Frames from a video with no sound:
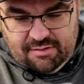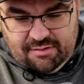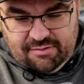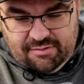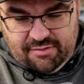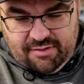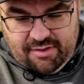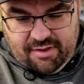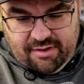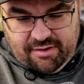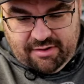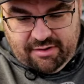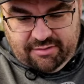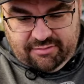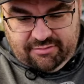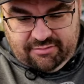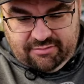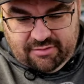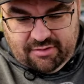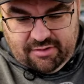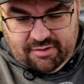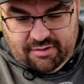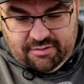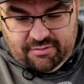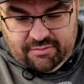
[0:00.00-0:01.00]
Thought I
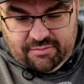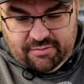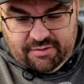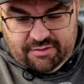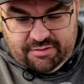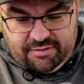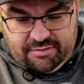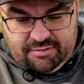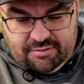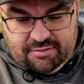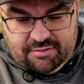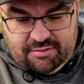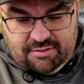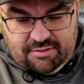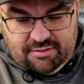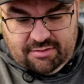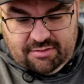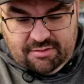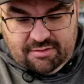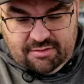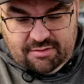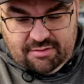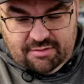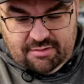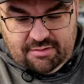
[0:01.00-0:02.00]
saw a question
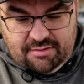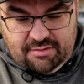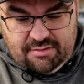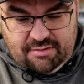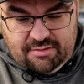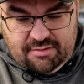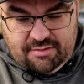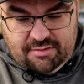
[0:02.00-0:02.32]
here.